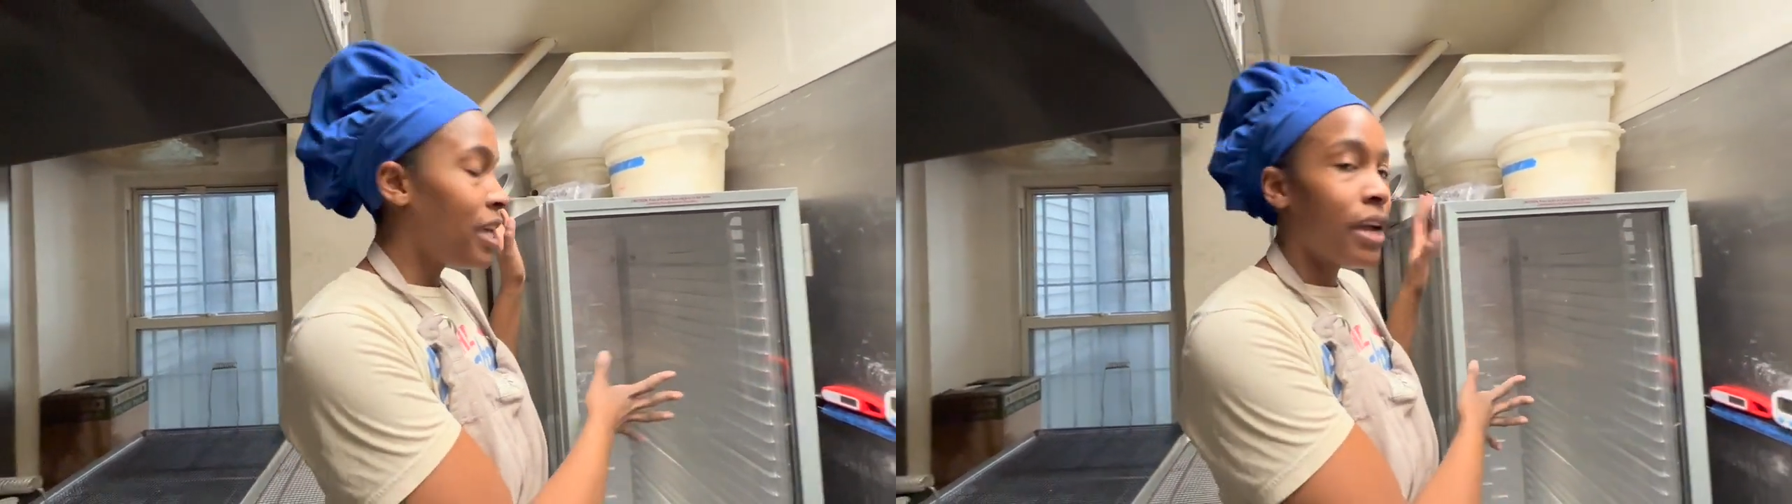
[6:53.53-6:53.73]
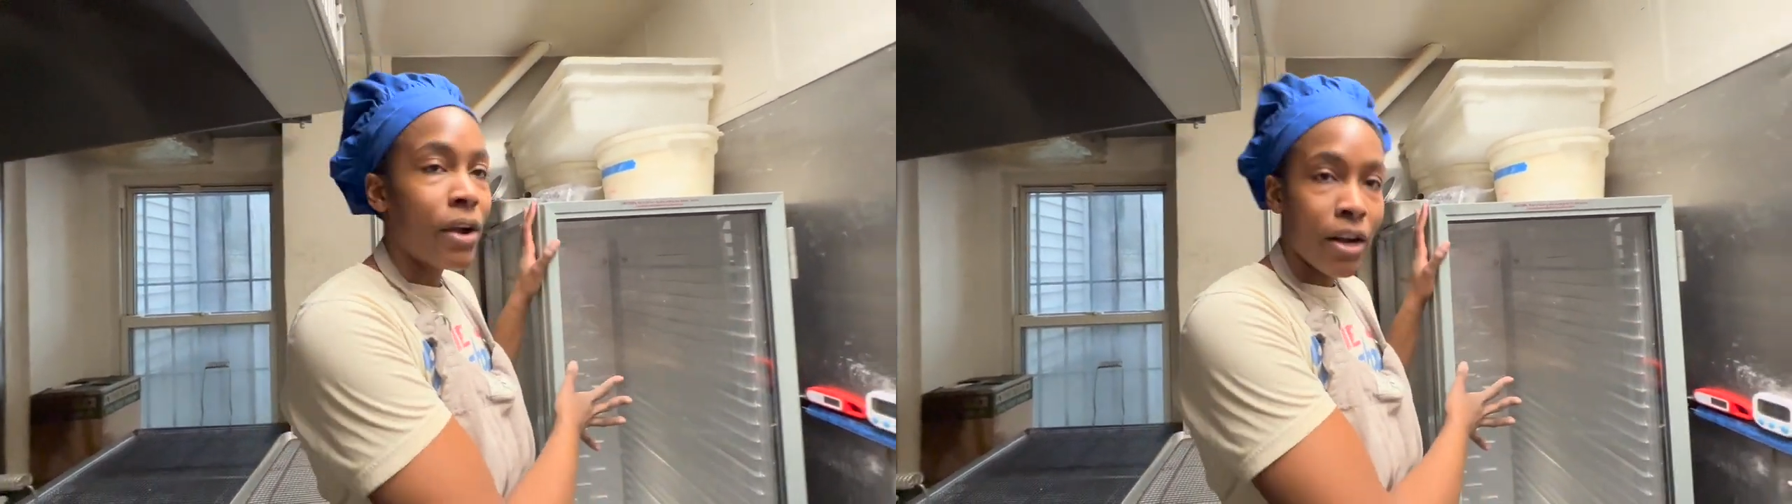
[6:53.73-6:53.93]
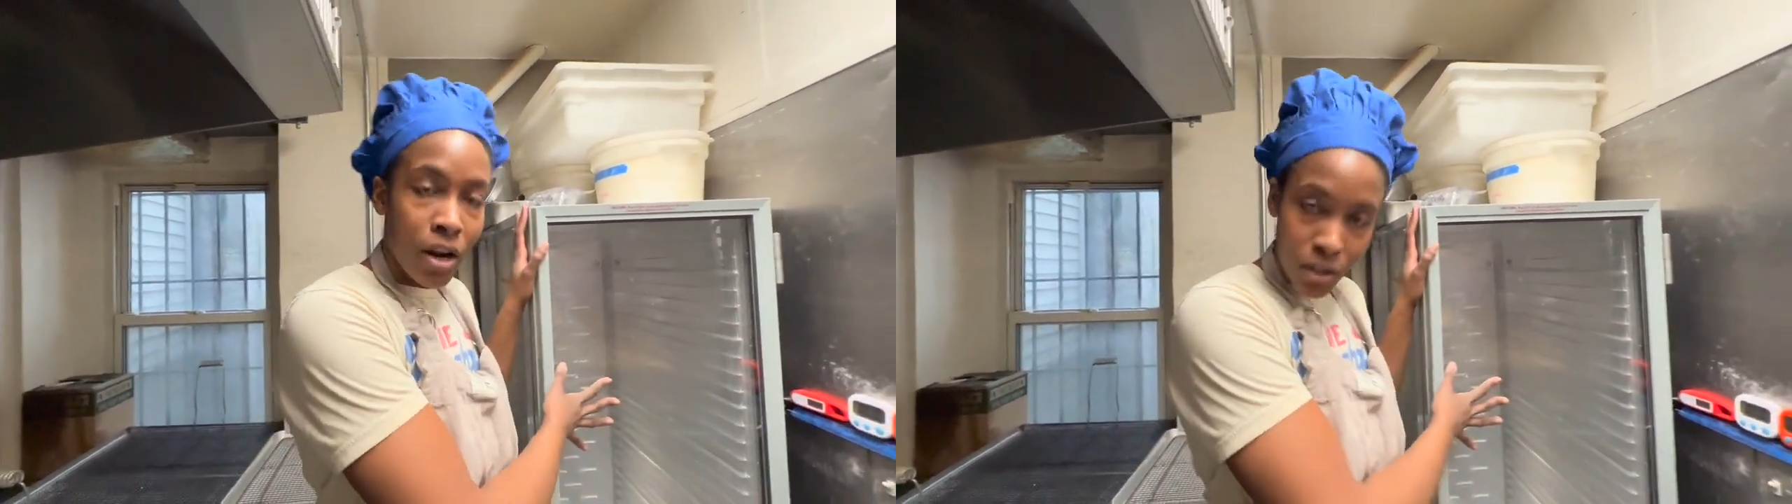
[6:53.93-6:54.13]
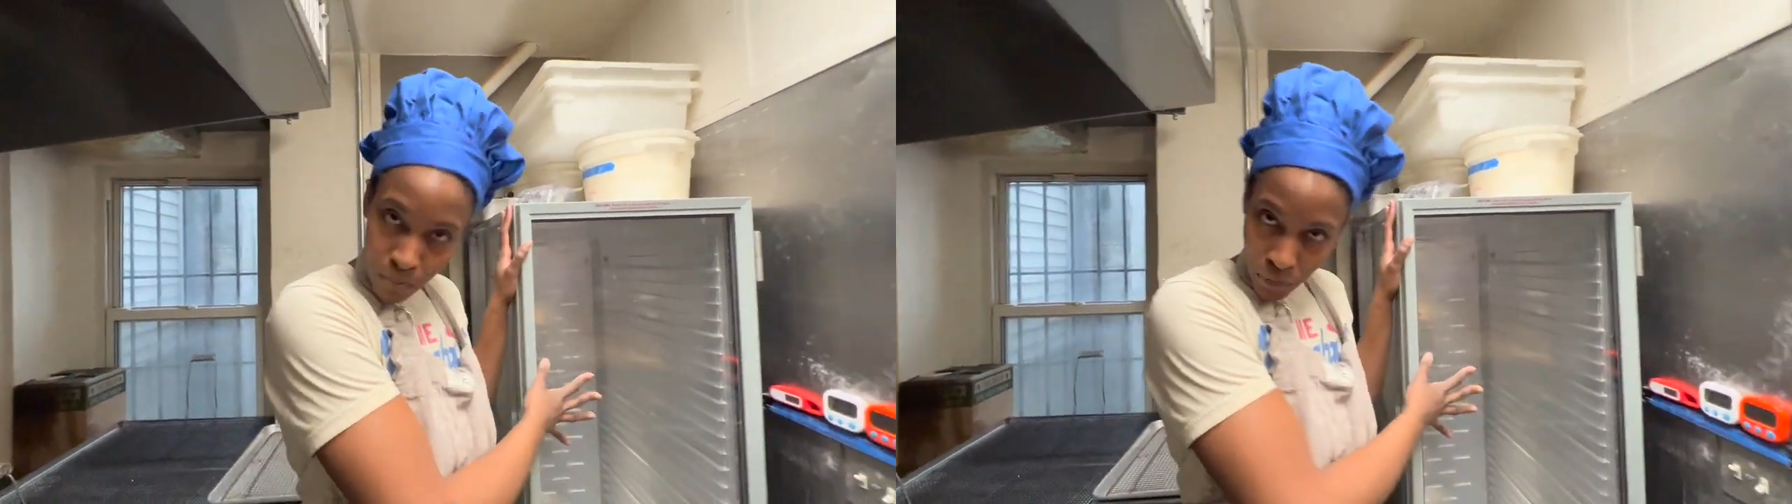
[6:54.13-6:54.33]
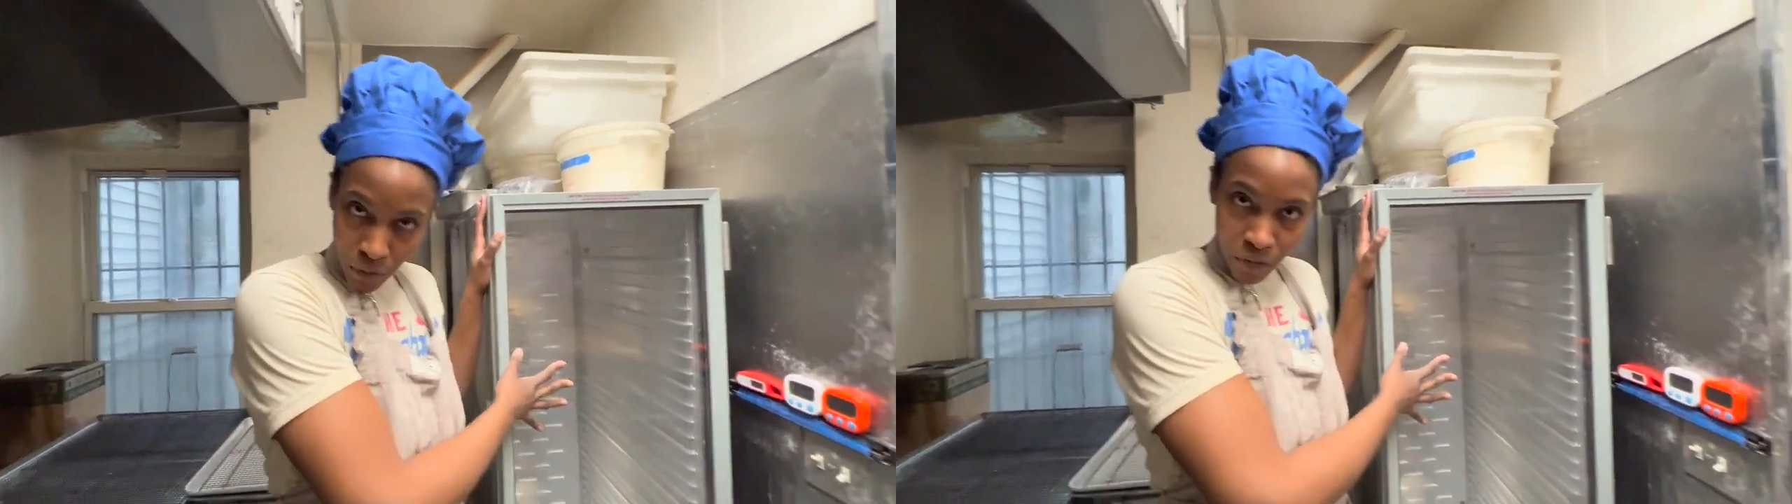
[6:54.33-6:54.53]
here in our
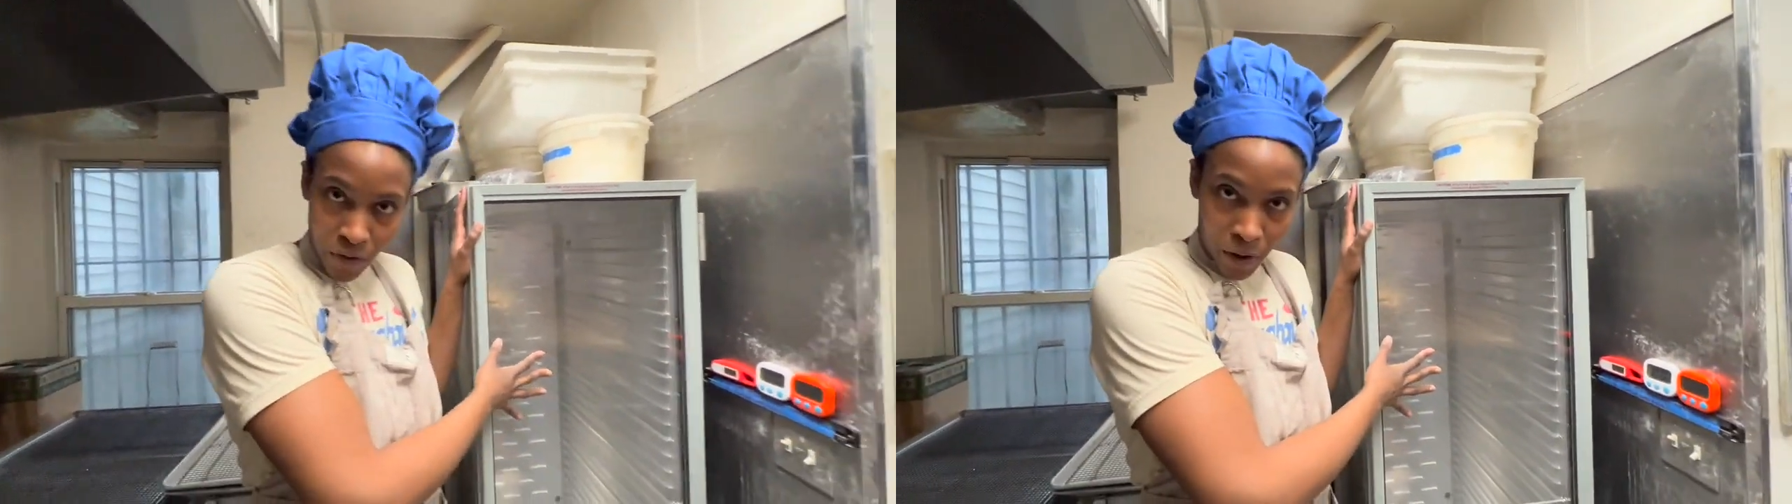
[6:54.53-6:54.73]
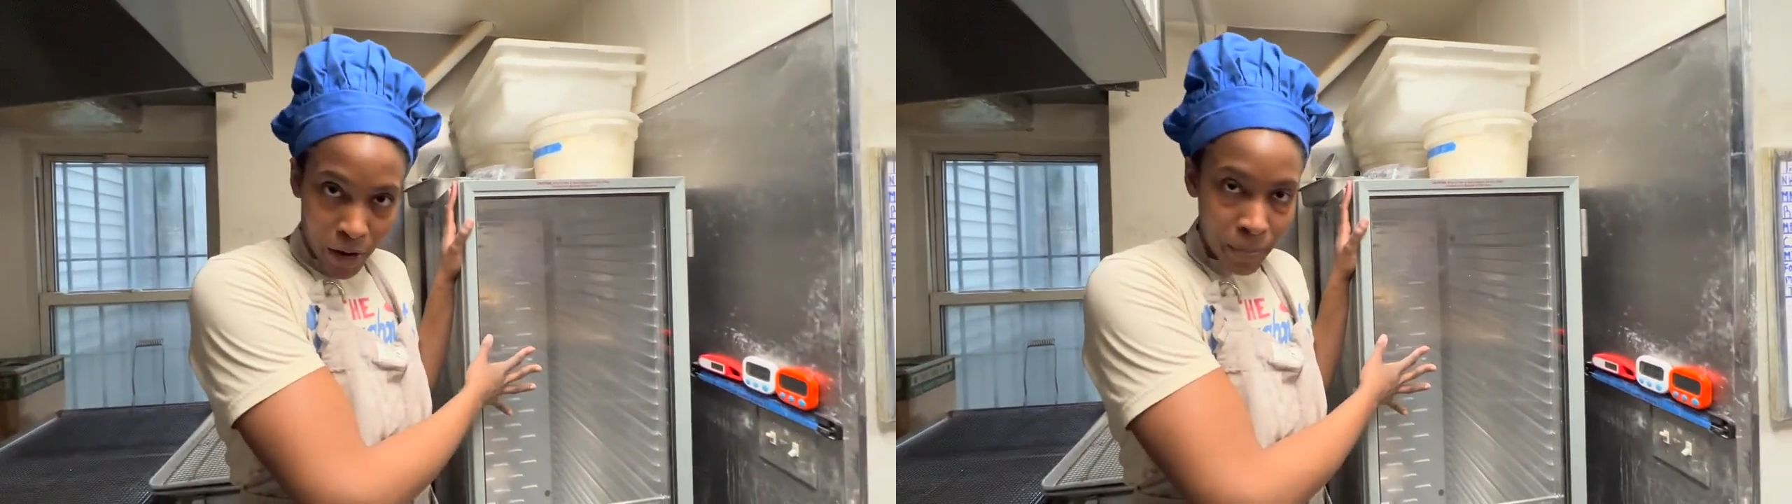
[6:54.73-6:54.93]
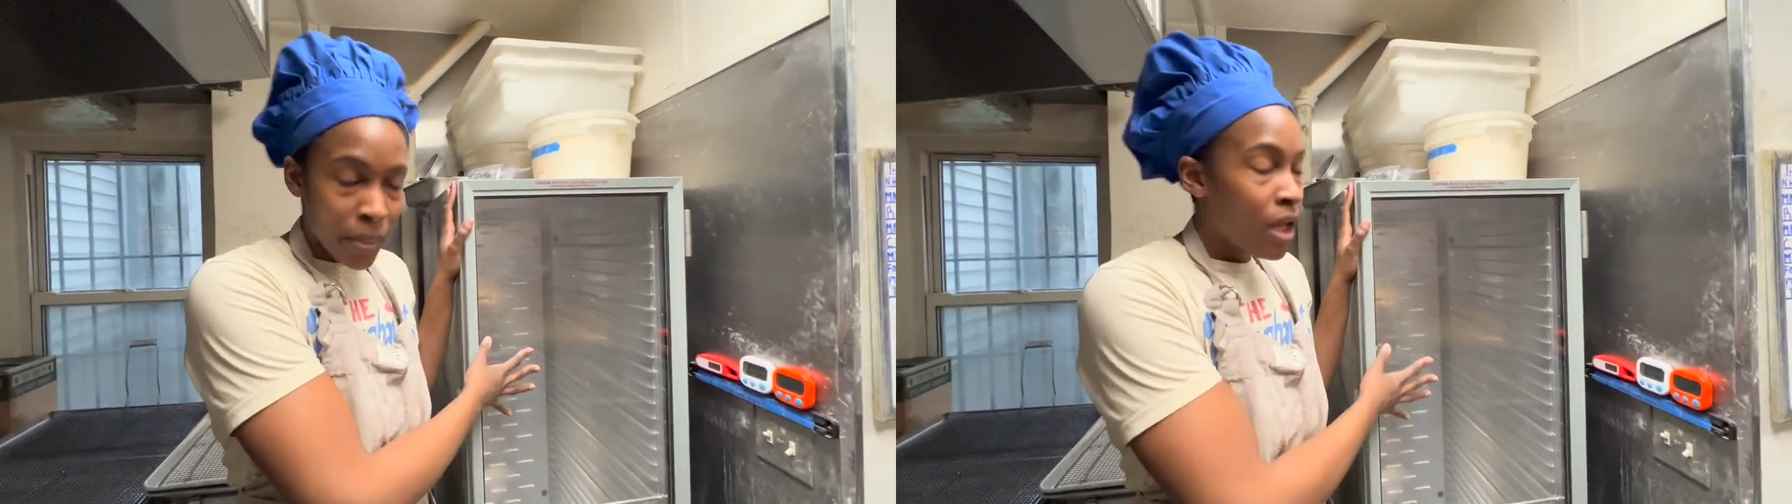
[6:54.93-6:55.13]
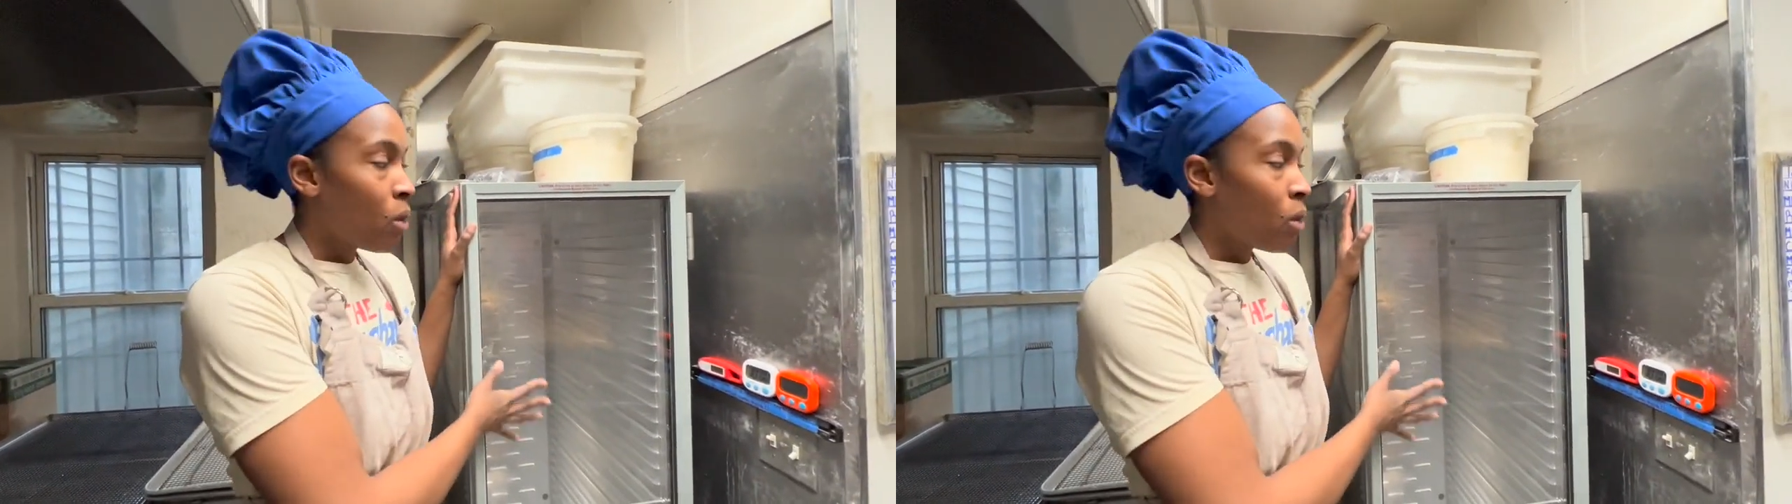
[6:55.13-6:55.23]
proofer